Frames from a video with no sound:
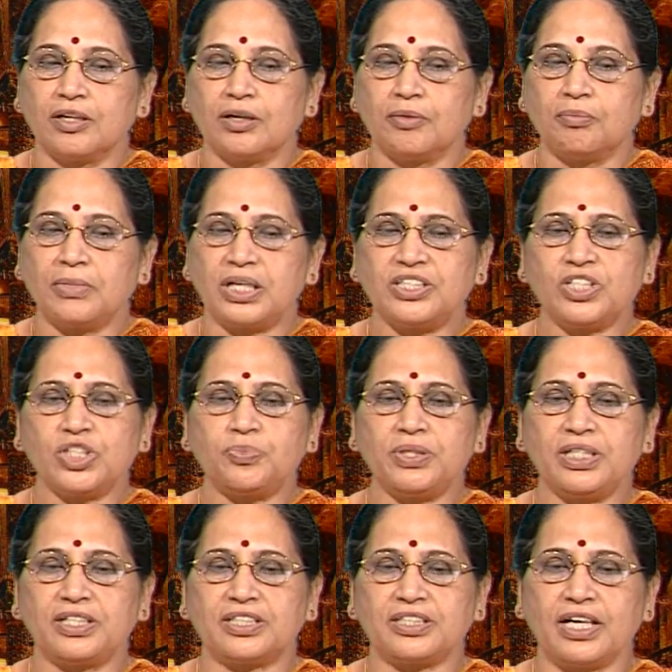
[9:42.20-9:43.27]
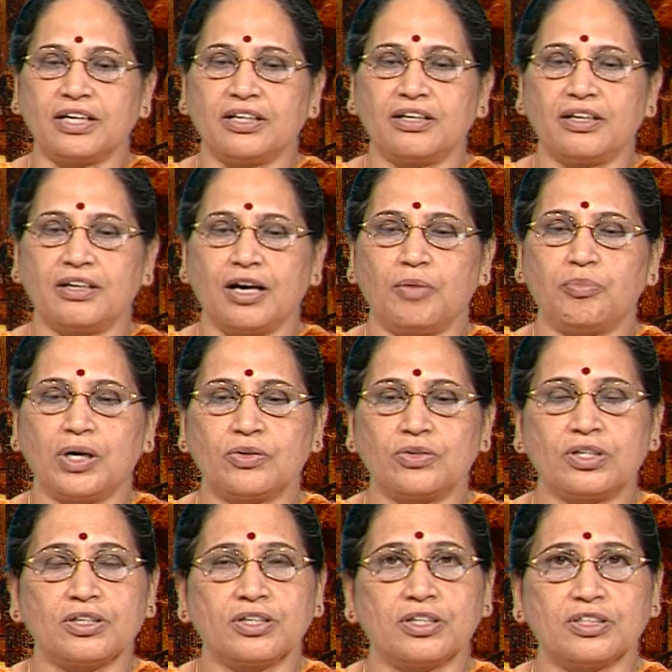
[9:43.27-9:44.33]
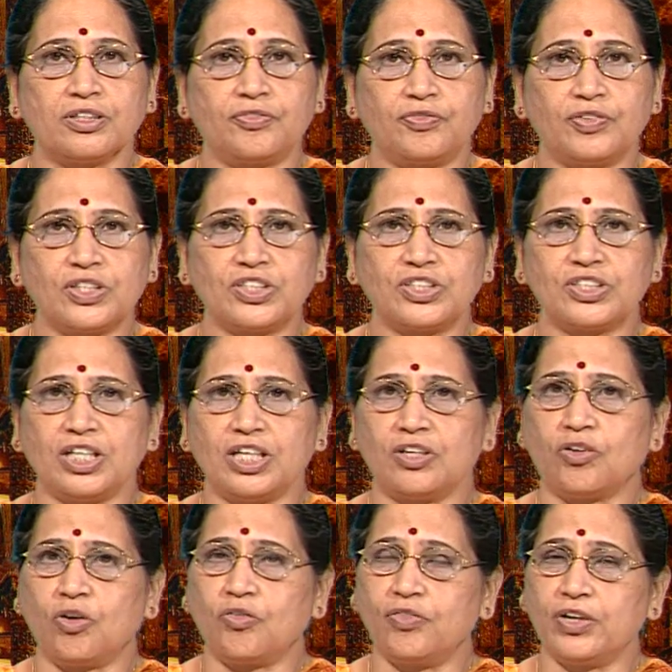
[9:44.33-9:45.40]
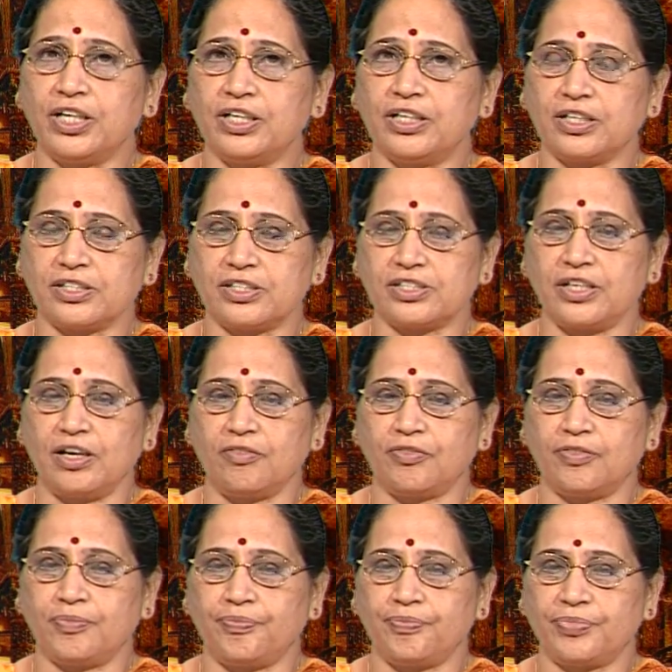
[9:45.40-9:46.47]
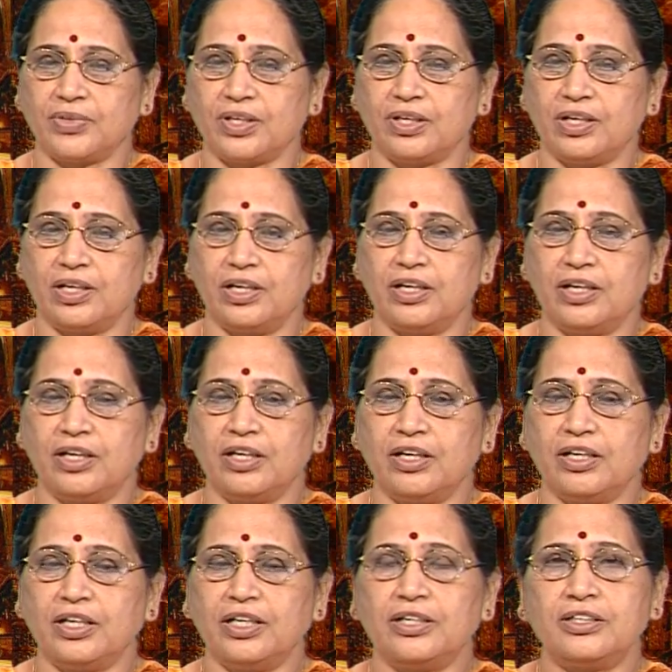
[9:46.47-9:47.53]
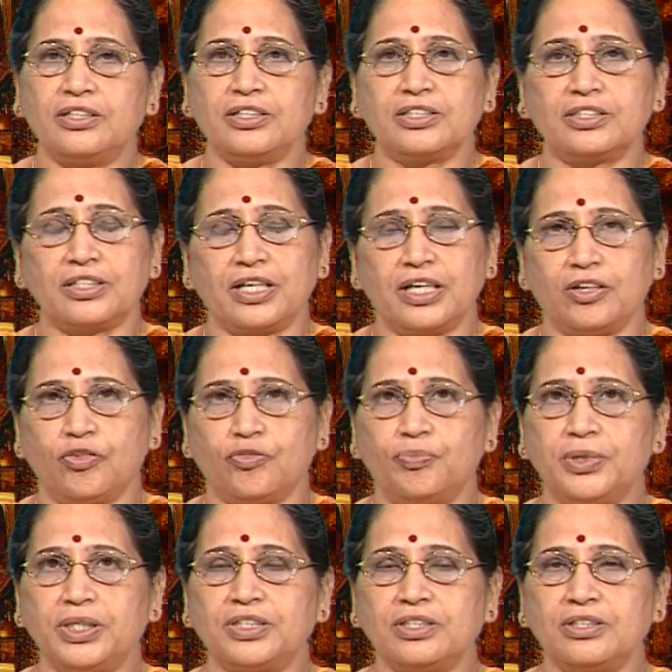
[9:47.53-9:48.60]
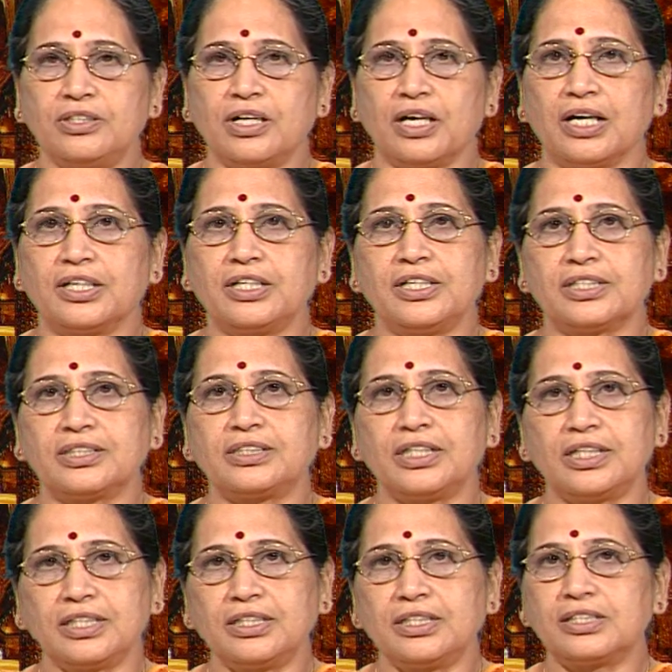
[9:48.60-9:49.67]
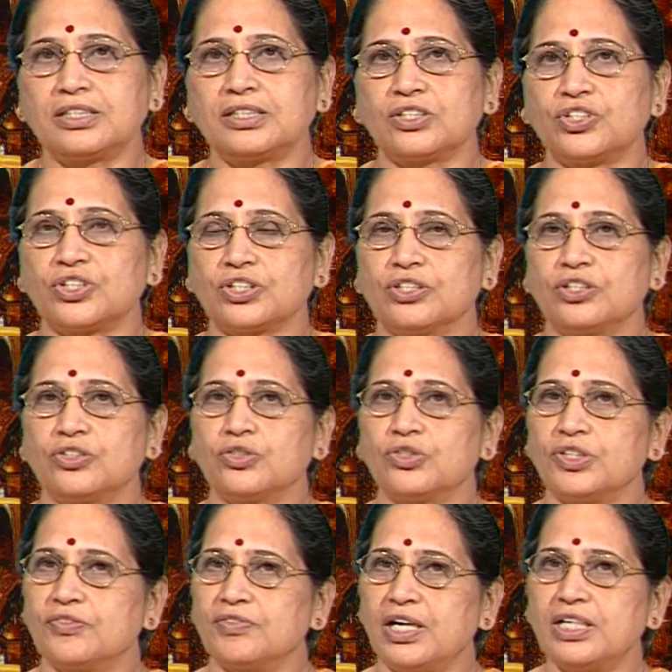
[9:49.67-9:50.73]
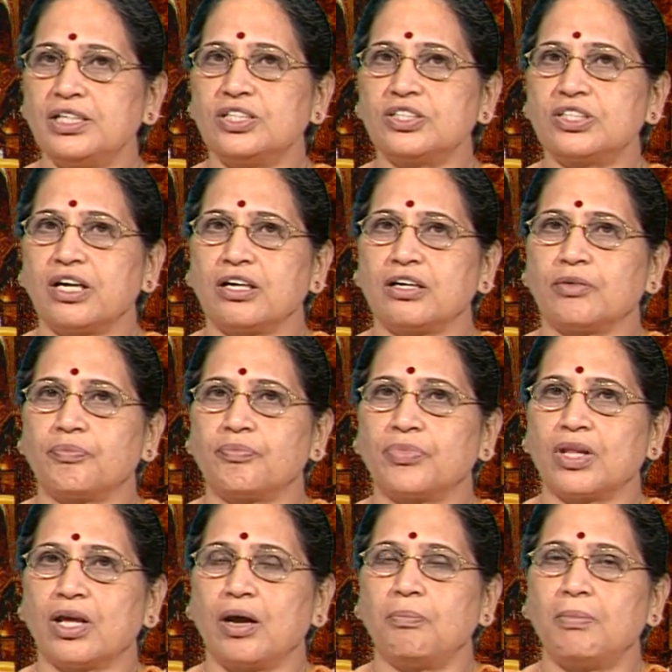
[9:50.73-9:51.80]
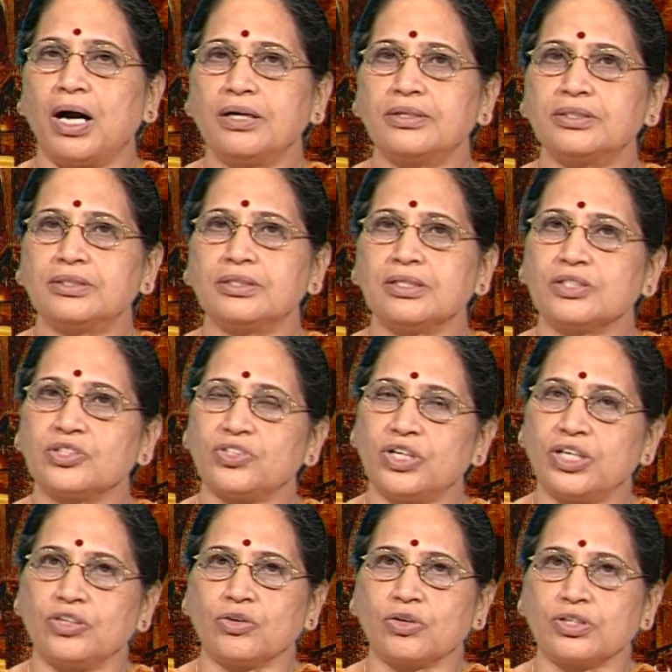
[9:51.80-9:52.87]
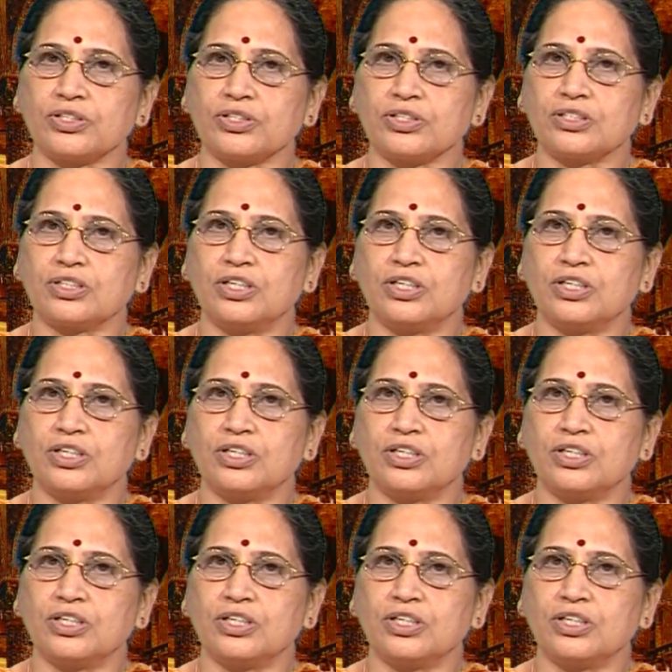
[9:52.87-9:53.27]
Much has been said about the first scene of Lear itself. Lear is the king of Britain, and he has taken a decision to divide his kingdom amongst his three daughters.